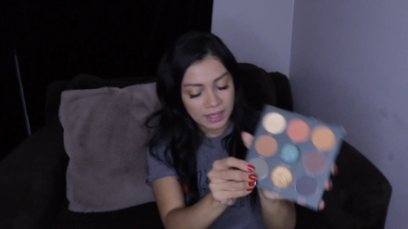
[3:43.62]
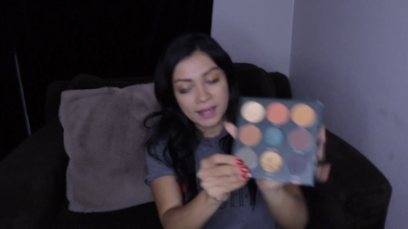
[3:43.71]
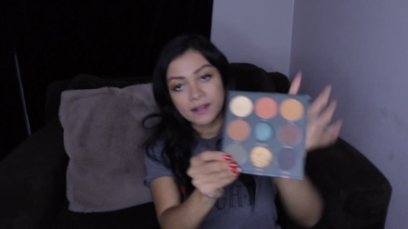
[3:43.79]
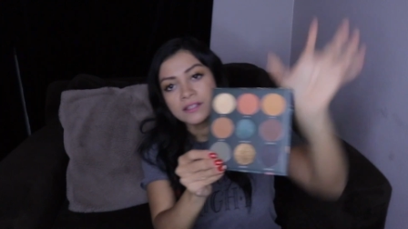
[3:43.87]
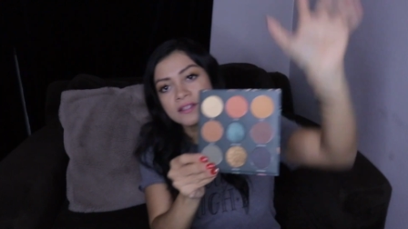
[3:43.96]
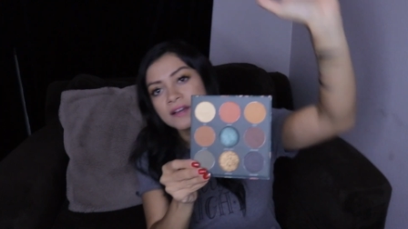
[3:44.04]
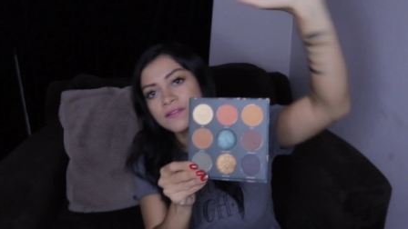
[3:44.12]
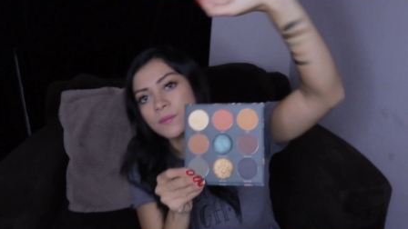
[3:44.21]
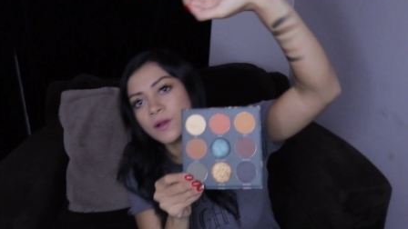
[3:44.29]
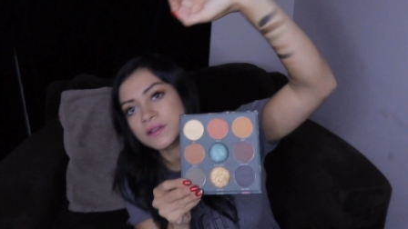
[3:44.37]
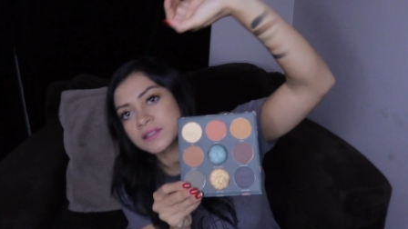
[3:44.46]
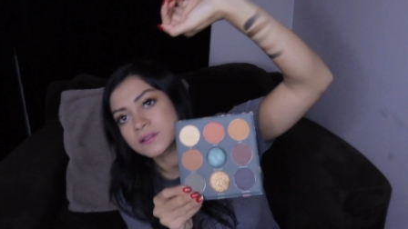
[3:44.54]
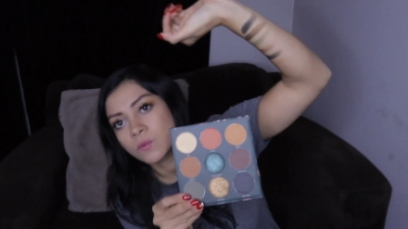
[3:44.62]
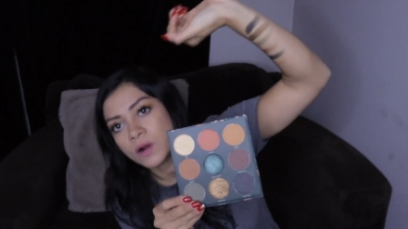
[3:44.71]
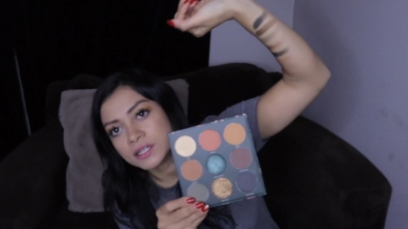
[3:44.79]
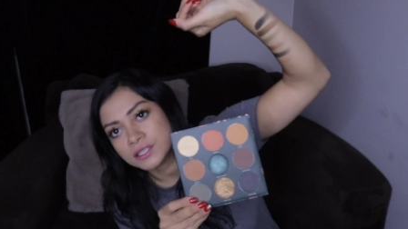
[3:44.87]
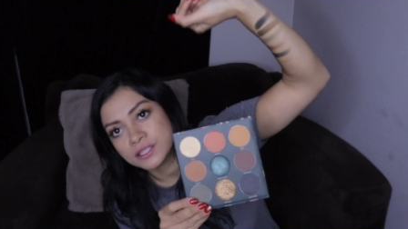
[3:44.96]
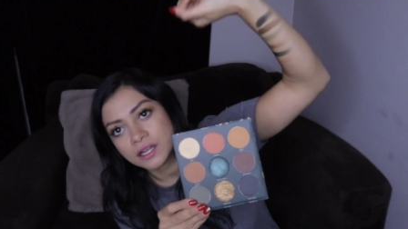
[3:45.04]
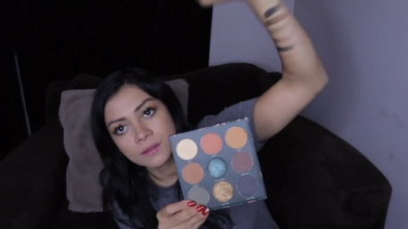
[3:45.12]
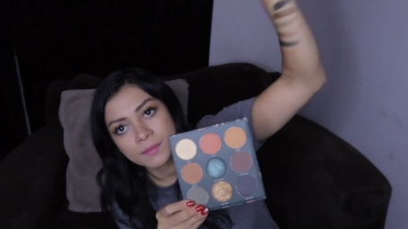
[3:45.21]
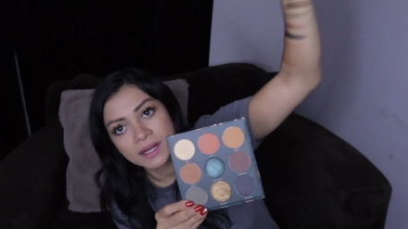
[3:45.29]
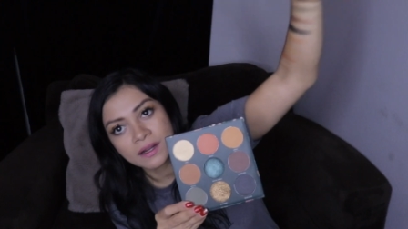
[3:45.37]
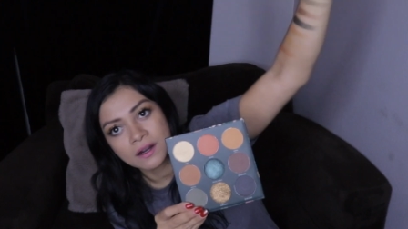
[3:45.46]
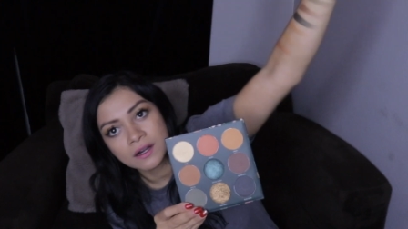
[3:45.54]
I also have them all swatched on
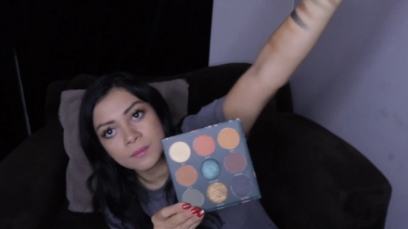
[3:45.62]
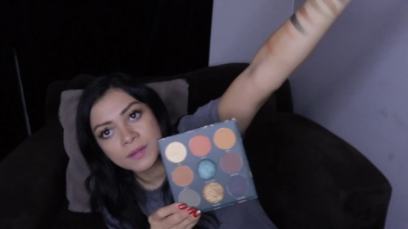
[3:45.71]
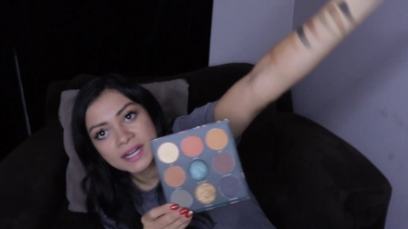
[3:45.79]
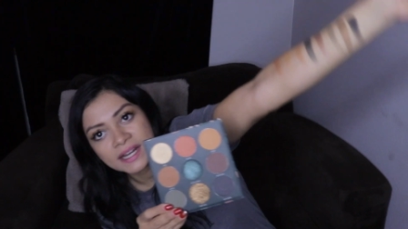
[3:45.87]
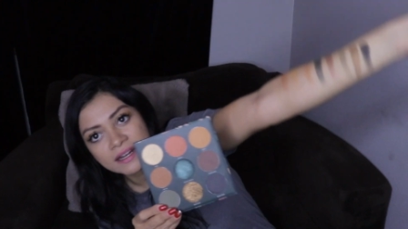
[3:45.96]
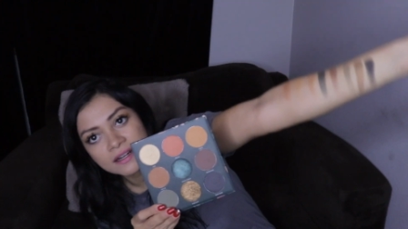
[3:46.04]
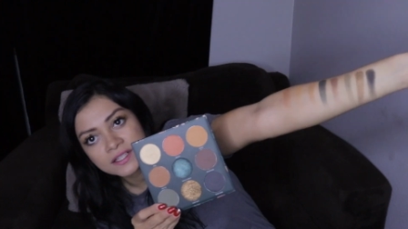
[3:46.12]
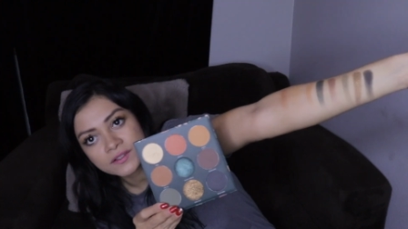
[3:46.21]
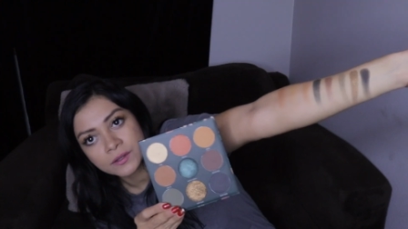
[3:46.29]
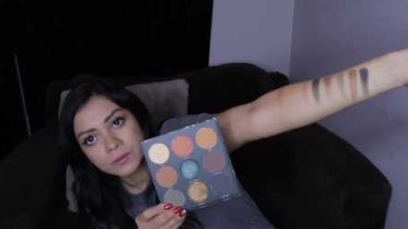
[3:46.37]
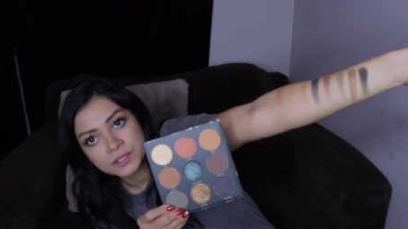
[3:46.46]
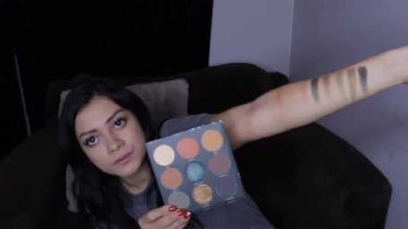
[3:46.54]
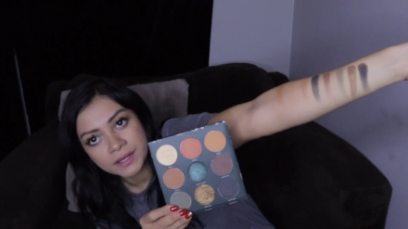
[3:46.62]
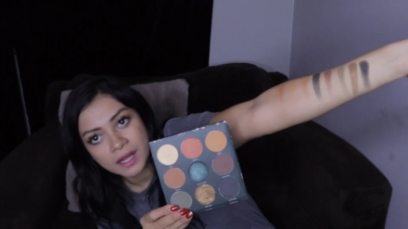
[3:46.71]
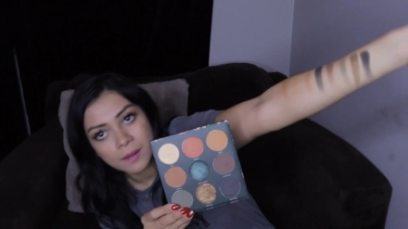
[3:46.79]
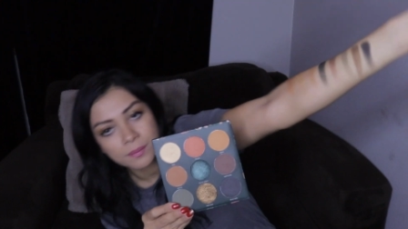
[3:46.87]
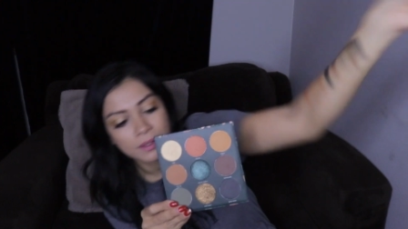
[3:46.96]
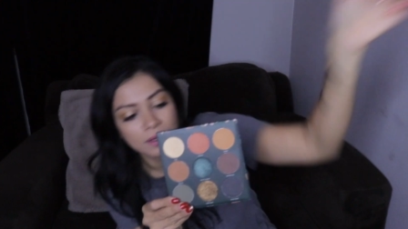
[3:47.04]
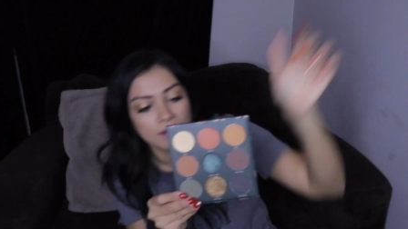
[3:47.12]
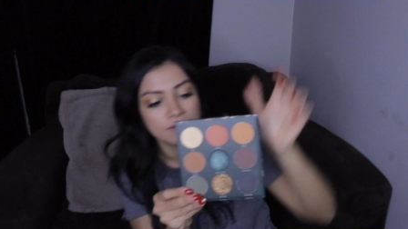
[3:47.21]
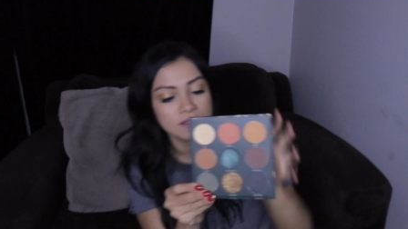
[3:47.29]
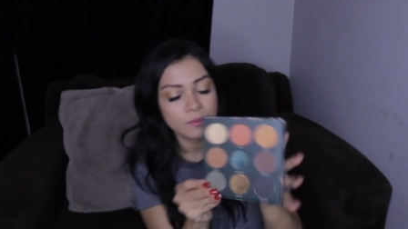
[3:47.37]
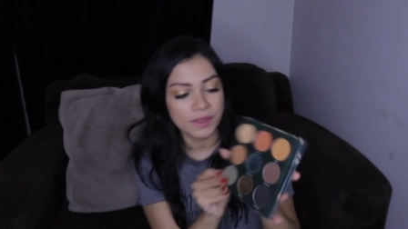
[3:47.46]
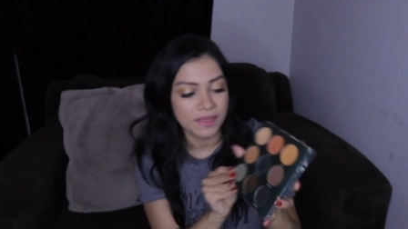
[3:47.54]
my arm right here, so I will do an up
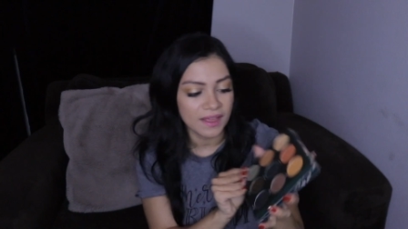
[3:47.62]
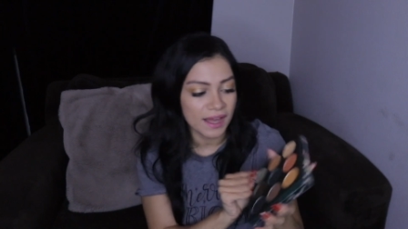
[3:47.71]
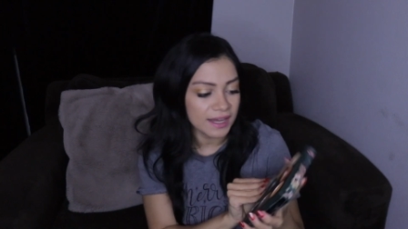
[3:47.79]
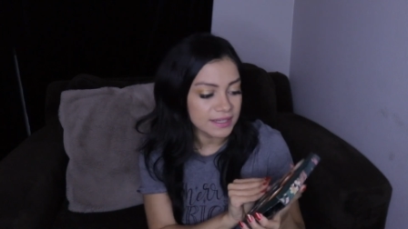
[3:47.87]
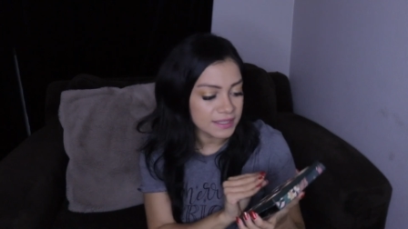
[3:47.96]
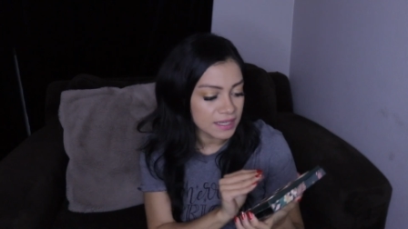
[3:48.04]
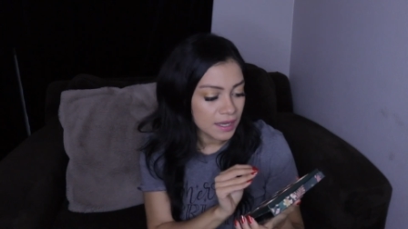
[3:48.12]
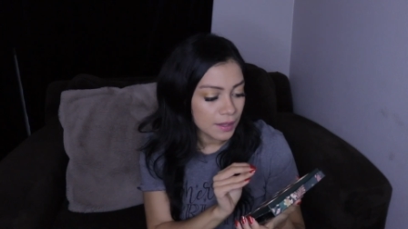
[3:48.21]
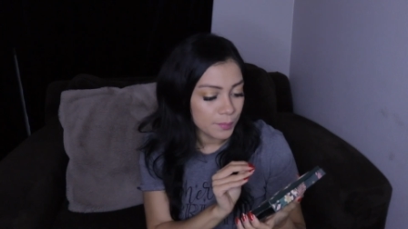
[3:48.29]
close with that.